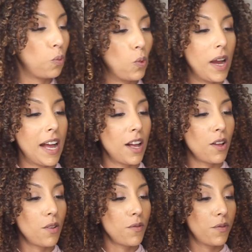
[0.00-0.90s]

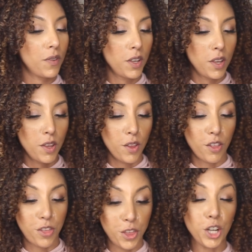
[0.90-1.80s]

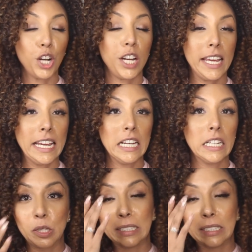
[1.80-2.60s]
12:30,